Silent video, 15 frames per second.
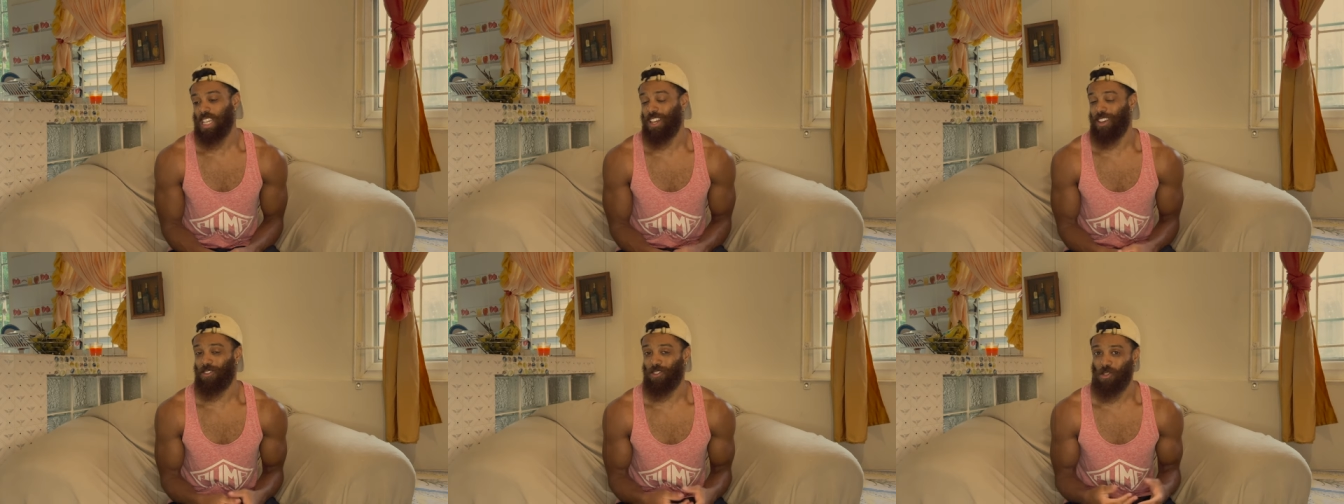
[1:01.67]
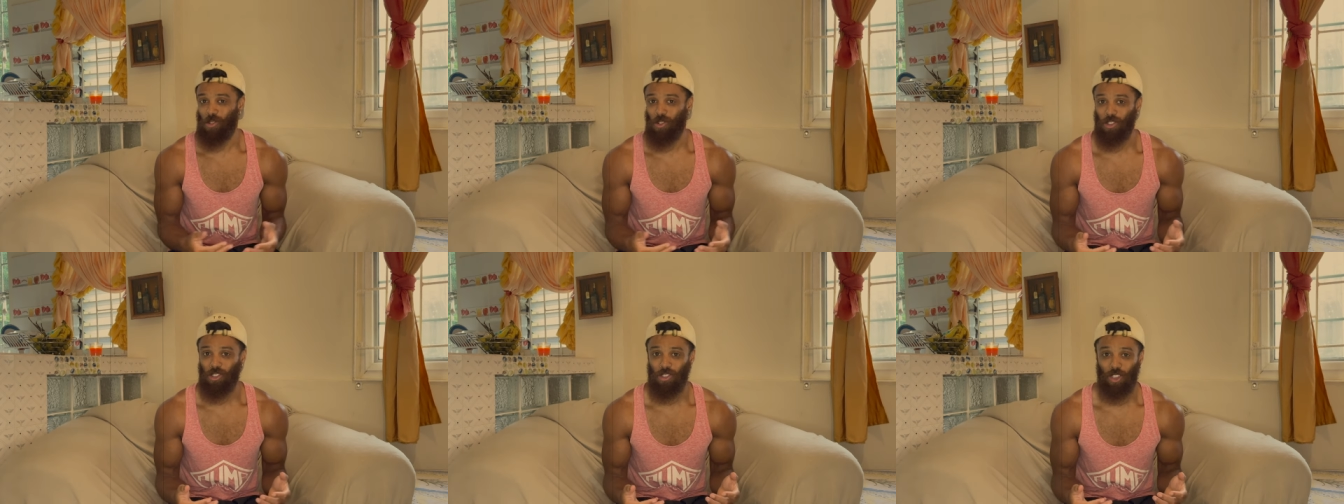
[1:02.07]
Of
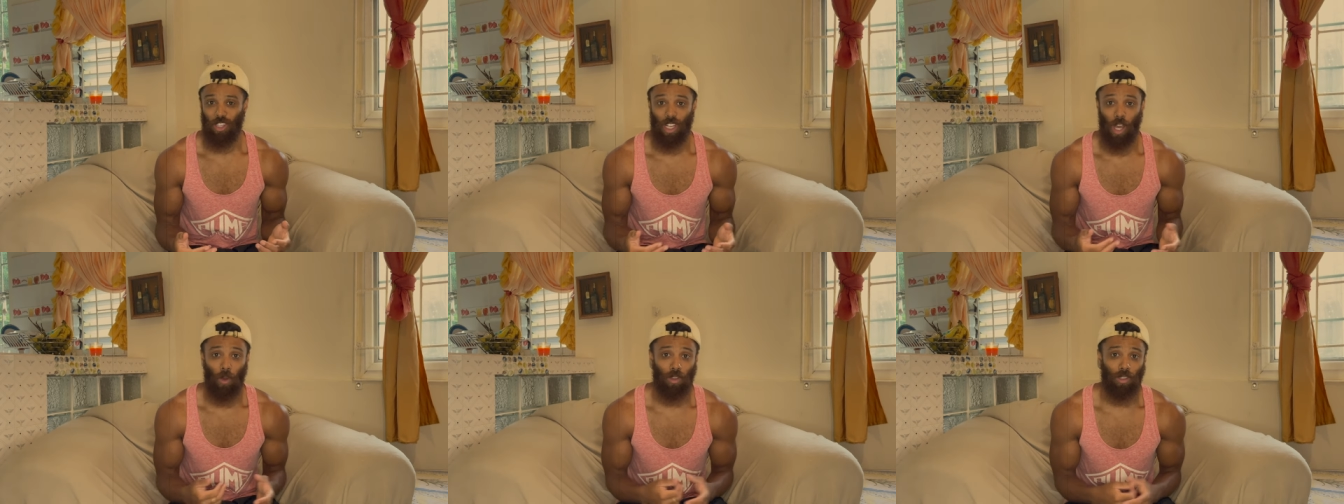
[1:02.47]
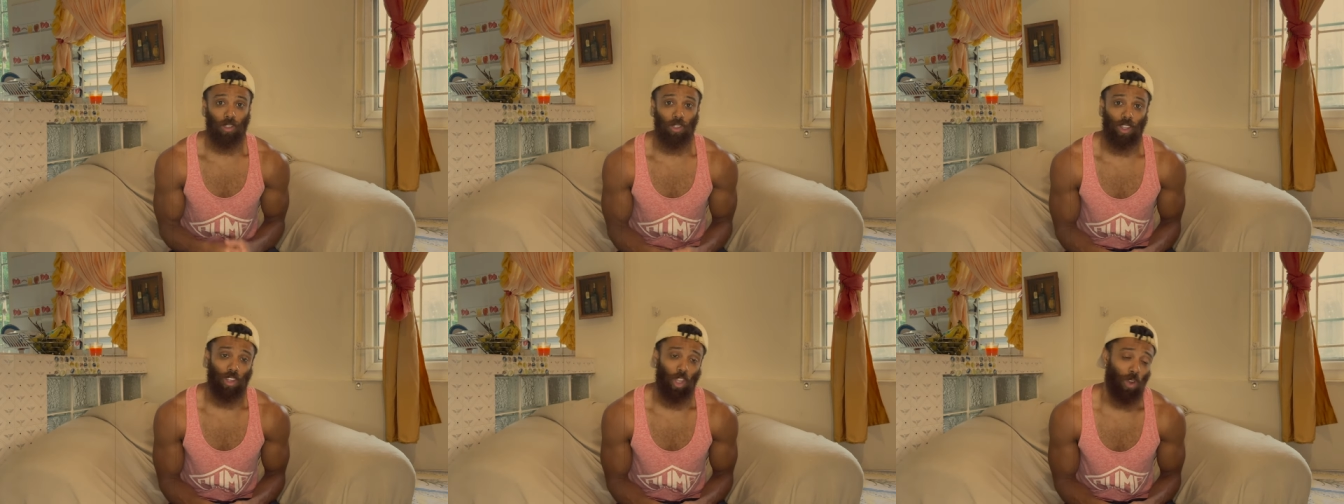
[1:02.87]
course, you can always
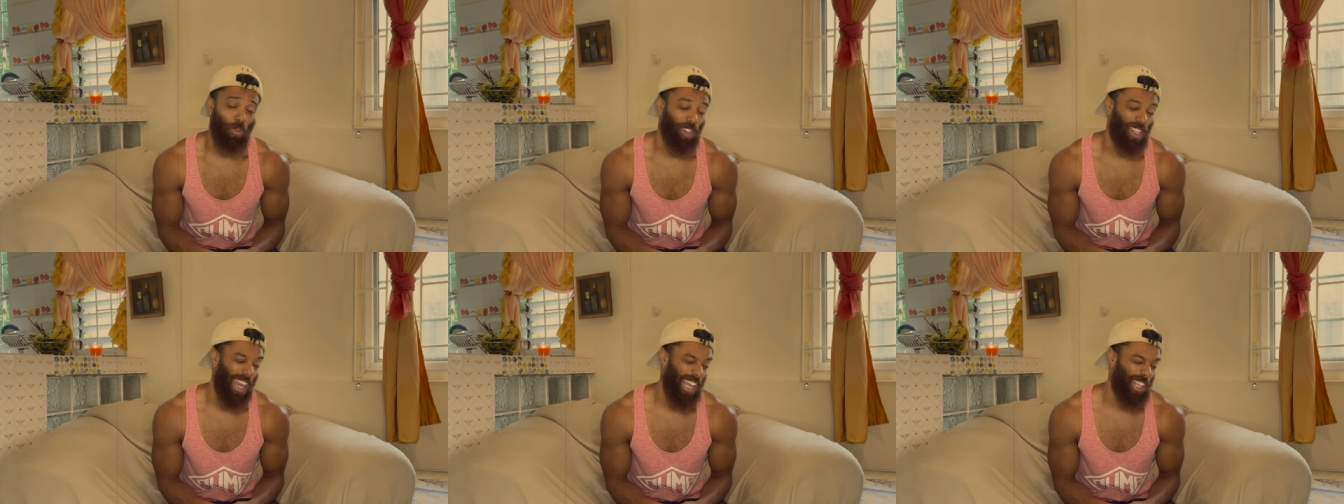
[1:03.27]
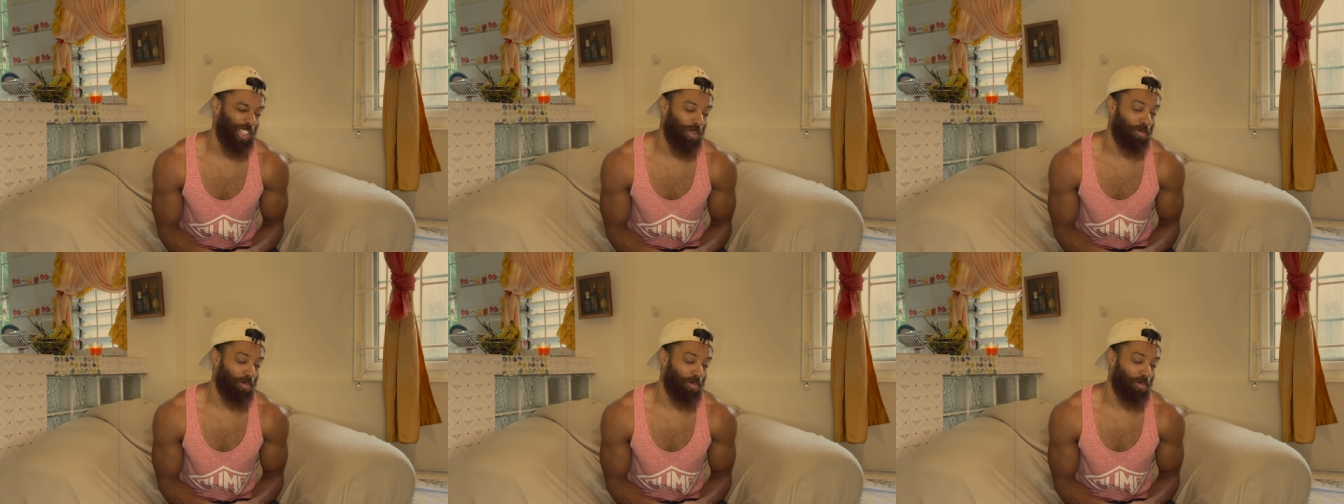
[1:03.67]
turn the notification